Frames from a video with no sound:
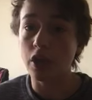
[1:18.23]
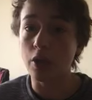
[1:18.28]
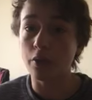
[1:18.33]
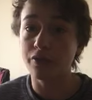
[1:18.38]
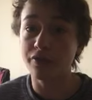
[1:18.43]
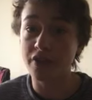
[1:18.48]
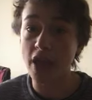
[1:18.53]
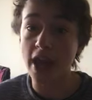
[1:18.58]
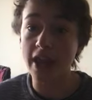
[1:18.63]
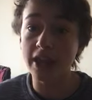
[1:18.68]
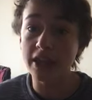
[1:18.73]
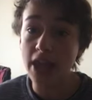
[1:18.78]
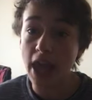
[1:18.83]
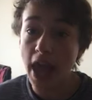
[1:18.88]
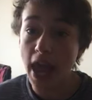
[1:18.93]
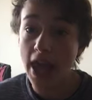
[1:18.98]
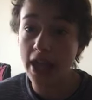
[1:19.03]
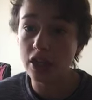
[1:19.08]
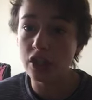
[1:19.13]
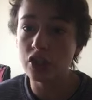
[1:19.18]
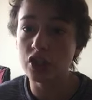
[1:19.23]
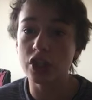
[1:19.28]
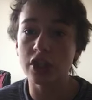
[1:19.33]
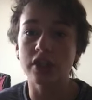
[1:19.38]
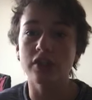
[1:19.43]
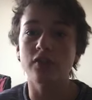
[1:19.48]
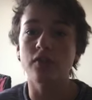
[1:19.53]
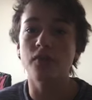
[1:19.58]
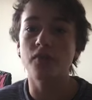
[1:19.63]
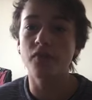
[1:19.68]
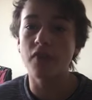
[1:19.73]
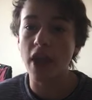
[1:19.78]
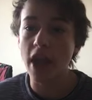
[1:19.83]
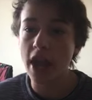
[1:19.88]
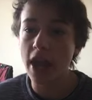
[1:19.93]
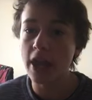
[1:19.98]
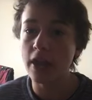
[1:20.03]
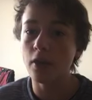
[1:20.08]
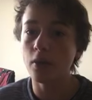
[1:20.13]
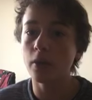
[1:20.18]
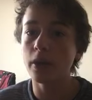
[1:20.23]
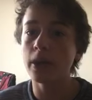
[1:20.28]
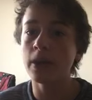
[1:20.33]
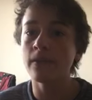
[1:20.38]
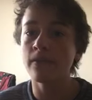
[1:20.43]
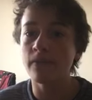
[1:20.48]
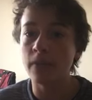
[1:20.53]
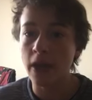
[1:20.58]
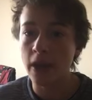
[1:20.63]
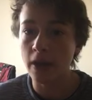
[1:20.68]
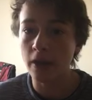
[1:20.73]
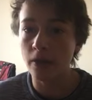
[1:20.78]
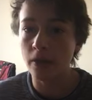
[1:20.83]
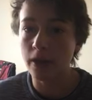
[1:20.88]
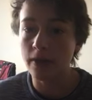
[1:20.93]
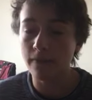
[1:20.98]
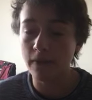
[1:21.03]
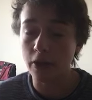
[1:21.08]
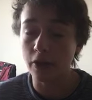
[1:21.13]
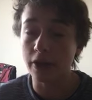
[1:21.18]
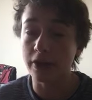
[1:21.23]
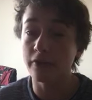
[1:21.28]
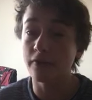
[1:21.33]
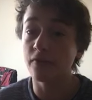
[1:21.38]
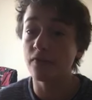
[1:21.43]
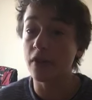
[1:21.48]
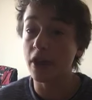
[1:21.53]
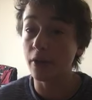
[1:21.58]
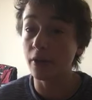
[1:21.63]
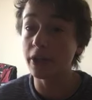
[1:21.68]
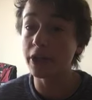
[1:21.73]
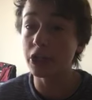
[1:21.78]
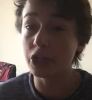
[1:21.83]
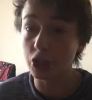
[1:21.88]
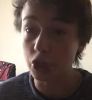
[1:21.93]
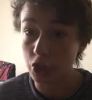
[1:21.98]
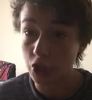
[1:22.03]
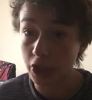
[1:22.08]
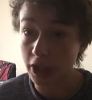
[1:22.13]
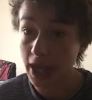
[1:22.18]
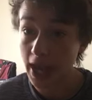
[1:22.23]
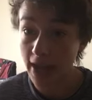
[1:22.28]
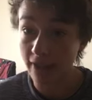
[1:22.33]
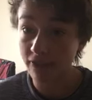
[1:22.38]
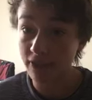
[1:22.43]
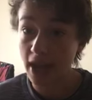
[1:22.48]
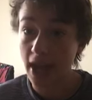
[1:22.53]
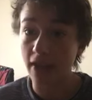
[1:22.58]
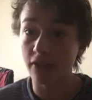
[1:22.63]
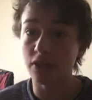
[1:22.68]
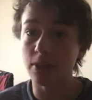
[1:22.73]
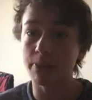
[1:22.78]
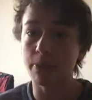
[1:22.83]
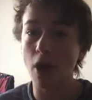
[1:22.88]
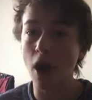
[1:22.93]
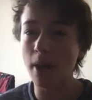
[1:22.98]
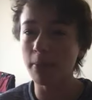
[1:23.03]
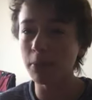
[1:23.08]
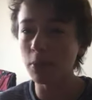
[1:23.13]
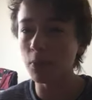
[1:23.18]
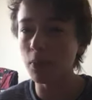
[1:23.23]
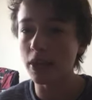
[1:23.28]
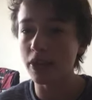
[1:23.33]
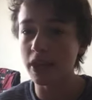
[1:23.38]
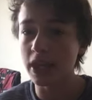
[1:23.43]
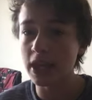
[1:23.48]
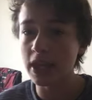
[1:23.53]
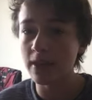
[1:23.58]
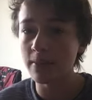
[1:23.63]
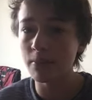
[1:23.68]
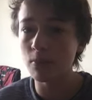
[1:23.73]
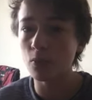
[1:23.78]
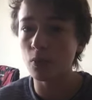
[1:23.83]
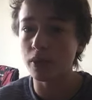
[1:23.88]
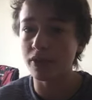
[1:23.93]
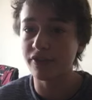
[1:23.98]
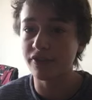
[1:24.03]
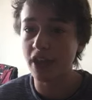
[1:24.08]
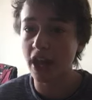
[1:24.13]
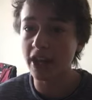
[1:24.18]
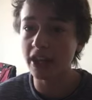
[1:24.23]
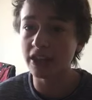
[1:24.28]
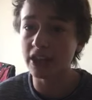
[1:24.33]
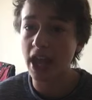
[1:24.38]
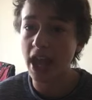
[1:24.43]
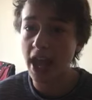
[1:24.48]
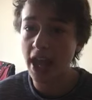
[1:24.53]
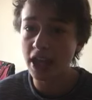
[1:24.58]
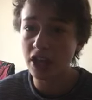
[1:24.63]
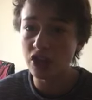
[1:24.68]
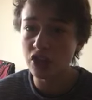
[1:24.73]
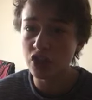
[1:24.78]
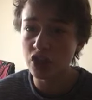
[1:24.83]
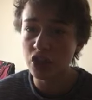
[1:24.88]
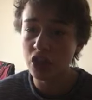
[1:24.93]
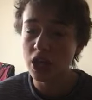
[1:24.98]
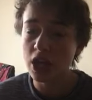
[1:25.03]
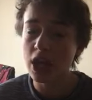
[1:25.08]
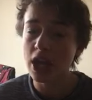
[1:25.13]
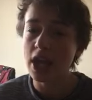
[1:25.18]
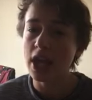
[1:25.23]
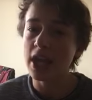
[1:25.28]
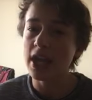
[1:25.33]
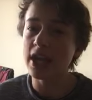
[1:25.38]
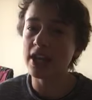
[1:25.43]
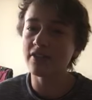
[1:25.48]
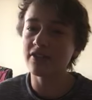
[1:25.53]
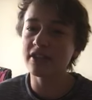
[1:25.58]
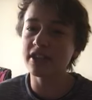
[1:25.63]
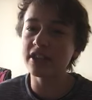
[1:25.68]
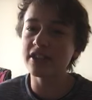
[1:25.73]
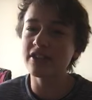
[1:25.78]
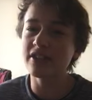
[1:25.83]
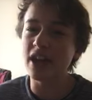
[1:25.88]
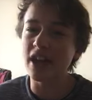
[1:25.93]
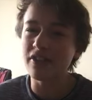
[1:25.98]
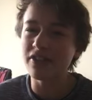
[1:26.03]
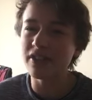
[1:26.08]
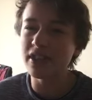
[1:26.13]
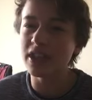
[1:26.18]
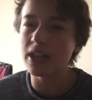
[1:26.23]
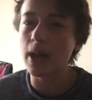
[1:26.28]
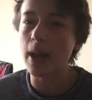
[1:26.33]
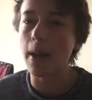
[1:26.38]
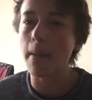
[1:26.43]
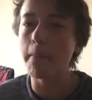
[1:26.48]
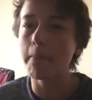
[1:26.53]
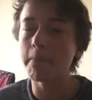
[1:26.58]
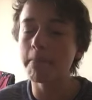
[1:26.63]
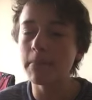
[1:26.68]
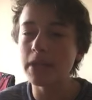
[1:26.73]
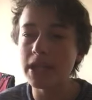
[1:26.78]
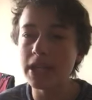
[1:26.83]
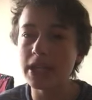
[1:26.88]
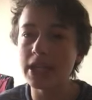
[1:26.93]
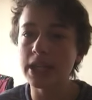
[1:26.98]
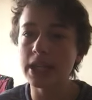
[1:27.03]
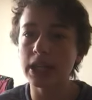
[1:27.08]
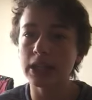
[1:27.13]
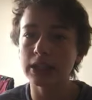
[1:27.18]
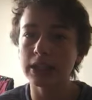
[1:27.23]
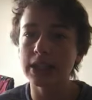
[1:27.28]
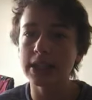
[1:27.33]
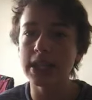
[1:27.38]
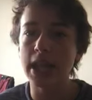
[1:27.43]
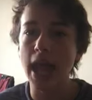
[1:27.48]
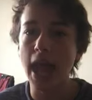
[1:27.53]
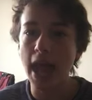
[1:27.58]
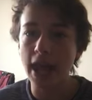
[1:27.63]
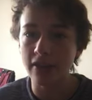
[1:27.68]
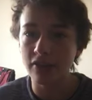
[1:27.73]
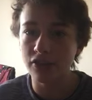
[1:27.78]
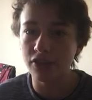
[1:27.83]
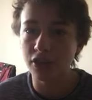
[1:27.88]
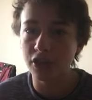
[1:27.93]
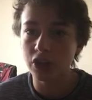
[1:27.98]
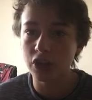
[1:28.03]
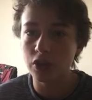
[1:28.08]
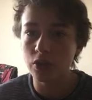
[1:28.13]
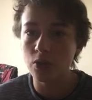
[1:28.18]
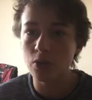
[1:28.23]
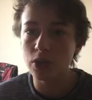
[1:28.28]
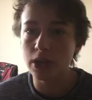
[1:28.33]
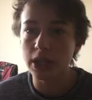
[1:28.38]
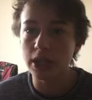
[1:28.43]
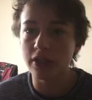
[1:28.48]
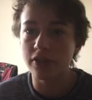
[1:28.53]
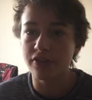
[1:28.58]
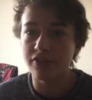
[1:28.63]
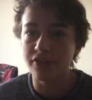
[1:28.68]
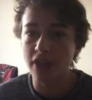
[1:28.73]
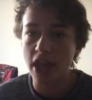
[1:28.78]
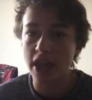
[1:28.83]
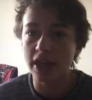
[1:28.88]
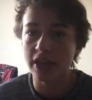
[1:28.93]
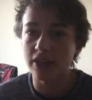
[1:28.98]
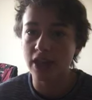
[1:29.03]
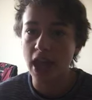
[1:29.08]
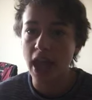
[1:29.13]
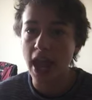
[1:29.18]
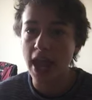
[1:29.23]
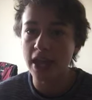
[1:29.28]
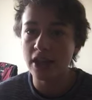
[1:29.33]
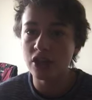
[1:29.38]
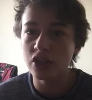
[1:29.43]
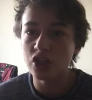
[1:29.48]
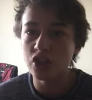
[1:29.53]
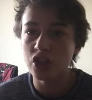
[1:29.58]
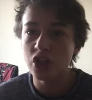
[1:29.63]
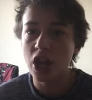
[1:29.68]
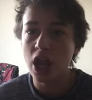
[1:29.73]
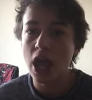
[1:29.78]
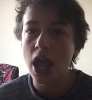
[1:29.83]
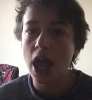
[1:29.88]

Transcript: setting the edge is he's very good at that. The problem with him with setting the edge is he doesn't immediately execute in setting the edge.